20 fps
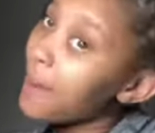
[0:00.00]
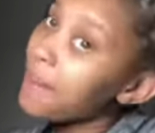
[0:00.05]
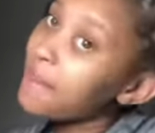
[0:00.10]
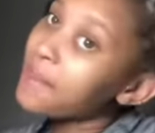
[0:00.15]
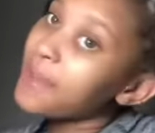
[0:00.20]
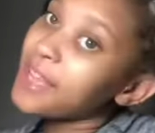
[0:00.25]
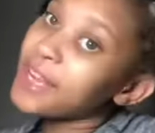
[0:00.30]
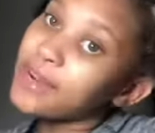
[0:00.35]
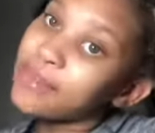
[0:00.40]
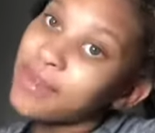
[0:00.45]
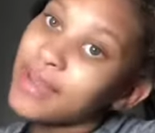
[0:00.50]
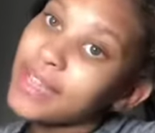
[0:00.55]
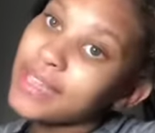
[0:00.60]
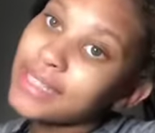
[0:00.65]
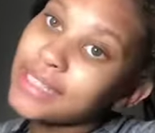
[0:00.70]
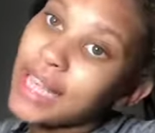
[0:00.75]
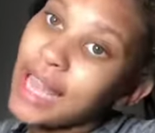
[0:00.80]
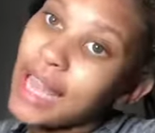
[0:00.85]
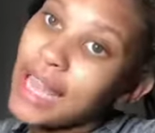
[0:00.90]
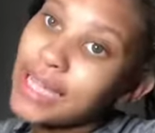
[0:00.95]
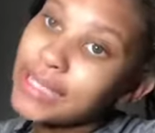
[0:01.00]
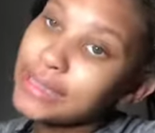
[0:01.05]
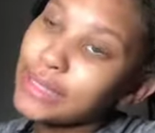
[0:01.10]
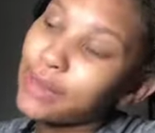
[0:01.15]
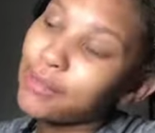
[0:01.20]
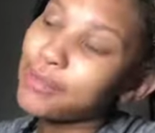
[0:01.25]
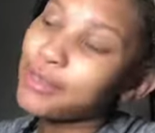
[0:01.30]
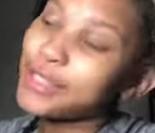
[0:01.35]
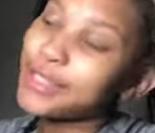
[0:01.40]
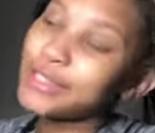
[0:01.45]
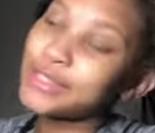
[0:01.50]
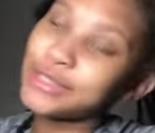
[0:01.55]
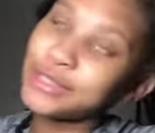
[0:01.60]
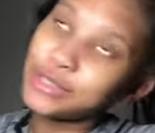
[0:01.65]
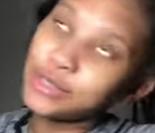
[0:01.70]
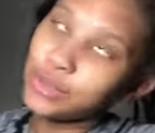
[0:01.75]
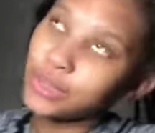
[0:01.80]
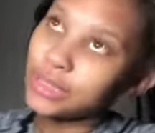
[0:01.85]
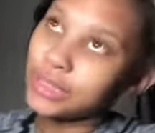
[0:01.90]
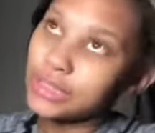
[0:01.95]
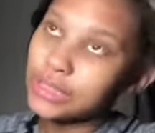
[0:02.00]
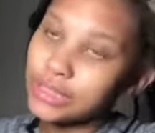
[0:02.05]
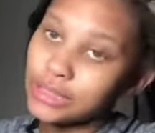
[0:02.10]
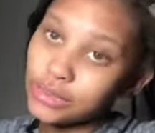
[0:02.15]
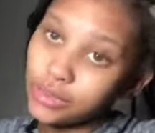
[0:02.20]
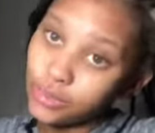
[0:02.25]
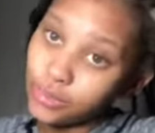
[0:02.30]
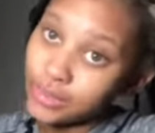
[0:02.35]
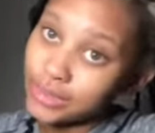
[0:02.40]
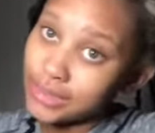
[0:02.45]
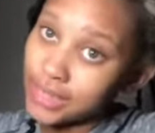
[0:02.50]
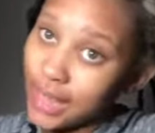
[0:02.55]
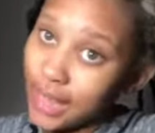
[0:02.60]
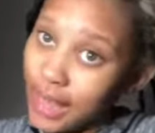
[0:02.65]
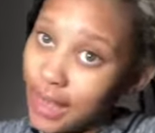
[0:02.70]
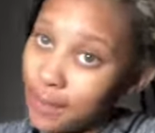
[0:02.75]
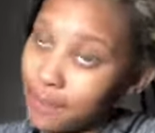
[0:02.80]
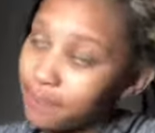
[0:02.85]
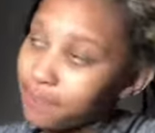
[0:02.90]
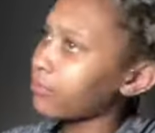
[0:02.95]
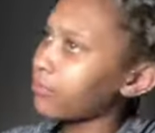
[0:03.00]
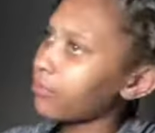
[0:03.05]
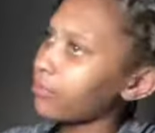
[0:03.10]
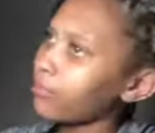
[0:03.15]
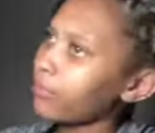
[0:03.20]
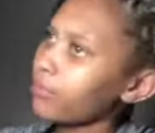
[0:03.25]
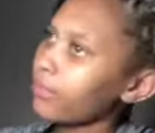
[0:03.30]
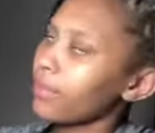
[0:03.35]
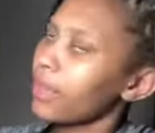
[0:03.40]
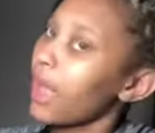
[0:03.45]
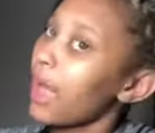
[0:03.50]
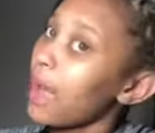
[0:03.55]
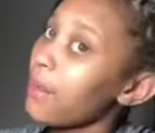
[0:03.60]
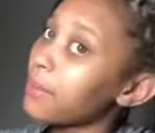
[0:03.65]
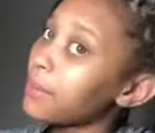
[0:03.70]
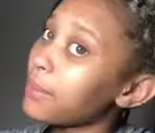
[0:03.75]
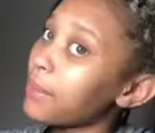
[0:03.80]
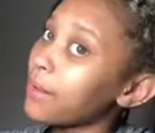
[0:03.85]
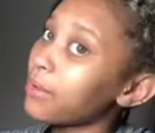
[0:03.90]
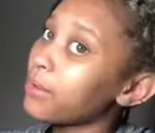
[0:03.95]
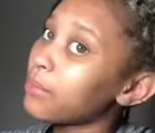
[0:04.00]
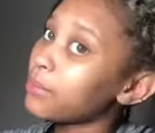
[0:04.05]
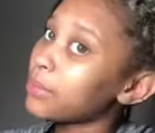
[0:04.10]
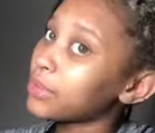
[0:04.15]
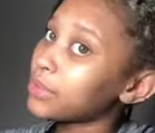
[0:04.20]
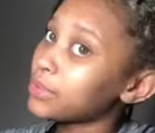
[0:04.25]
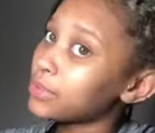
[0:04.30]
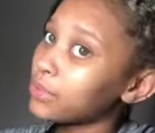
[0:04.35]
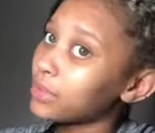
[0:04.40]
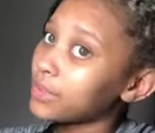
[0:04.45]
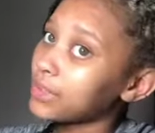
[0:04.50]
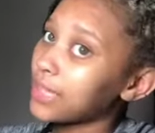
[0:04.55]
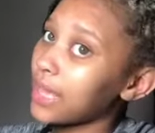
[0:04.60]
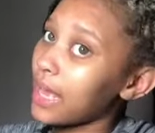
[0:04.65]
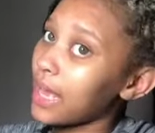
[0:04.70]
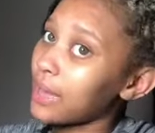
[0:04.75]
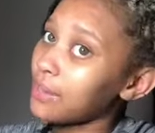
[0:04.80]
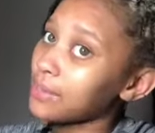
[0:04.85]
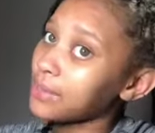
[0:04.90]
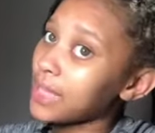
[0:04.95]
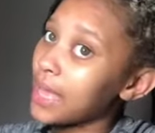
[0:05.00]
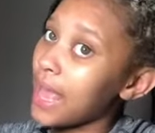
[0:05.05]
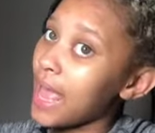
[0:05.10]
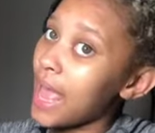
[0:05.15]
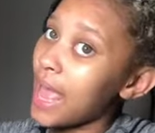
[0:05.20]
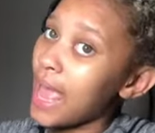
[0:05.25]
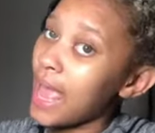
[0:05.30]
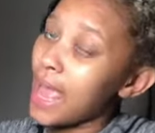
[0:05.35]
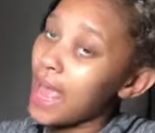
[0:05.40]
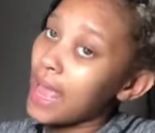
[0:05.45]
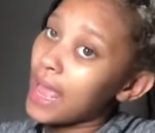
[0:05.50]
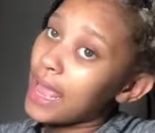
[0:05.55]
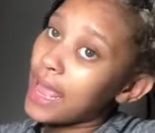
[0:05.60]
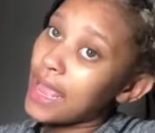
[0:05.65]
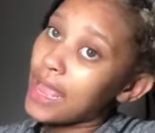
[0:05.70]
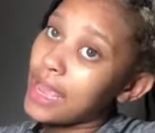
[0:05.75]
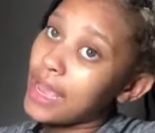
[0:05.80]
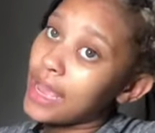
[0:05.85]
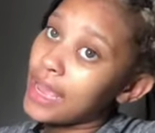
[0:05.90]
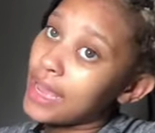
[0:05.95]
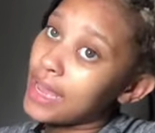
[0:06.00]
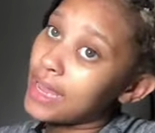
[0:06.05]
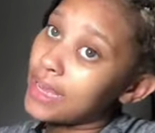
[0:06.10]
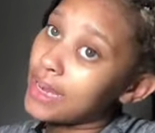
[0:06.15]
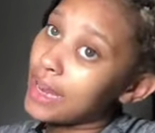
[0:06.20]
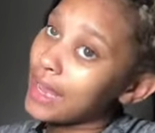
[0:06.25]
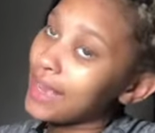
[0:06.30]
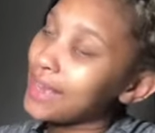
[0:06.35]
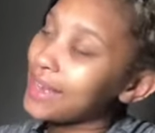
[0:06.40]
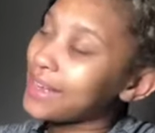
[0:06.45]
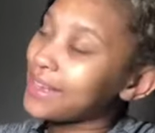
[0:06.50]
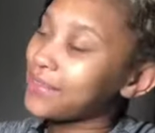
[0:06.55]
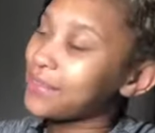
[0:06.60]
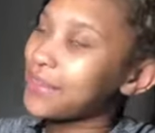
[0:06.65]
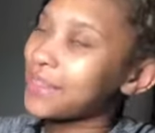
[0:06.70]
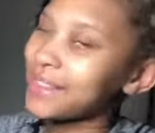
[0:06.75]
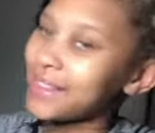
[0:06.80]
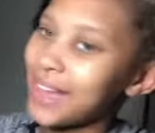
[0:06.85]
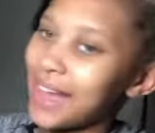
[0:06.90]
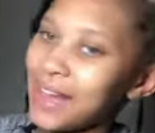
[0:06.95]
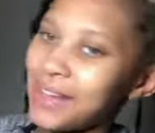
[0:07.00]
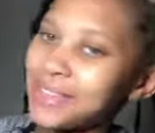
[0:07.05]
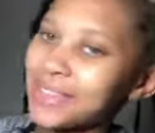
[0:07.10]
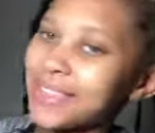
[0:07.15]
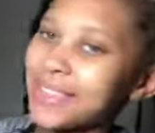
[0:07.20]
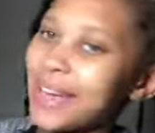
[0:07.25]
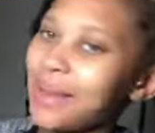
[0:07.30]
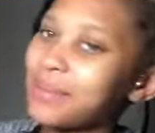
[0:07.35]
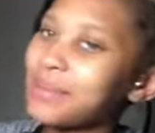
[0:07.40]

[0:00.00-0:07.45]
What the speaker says: But anyways, guys, I hope you enjoyed this story time. I'll be back with more story times. And I hit 1,000. I'm